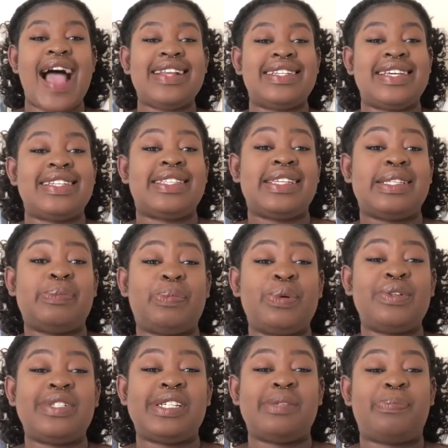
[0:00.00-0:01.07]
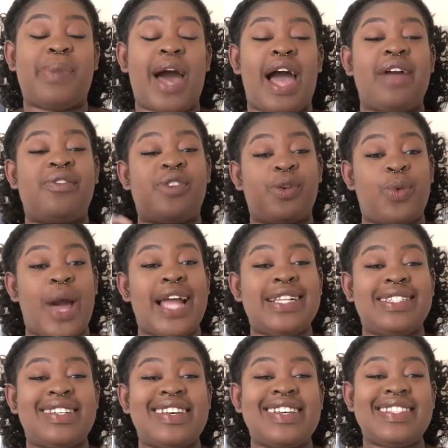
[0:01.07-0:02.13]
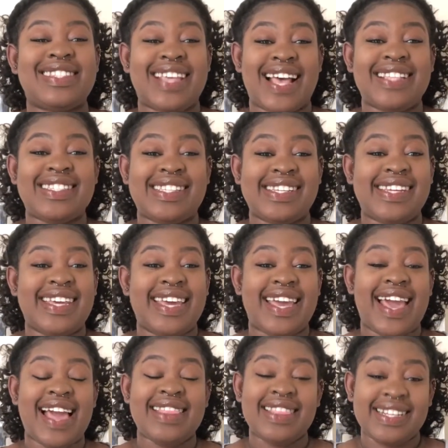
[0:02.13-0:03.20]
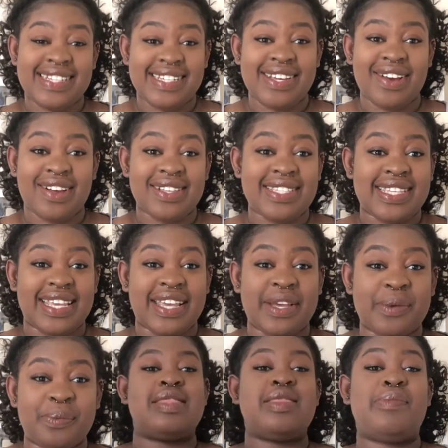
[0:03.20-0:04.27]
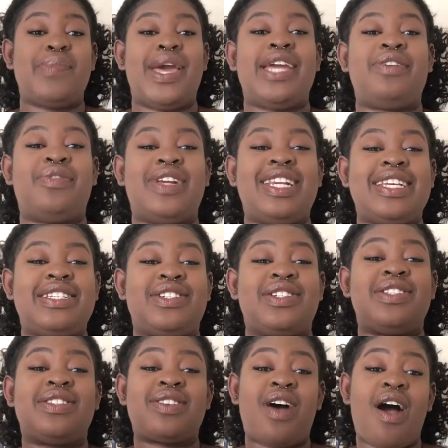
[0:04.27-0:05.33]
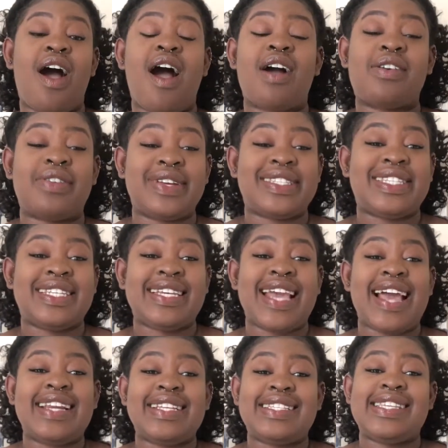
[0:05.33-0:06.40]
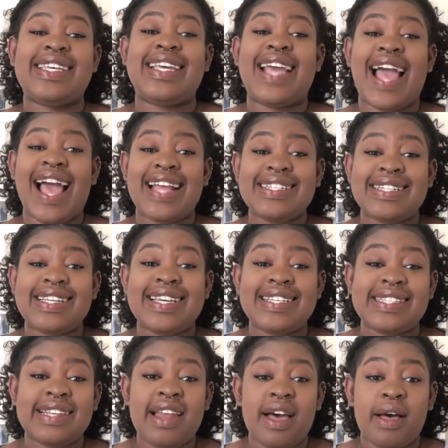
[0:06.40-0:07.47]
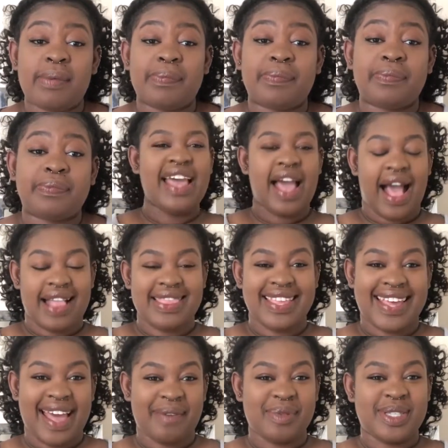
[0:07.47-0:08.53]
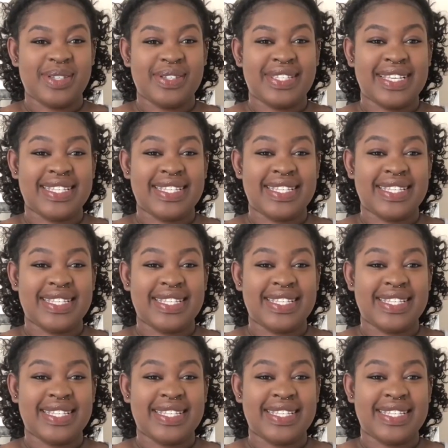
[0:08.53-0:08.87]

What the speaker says: and it is bordered by Rwanda, Tanzania and the DRC. The main religions are Christianity and Islam, and the capital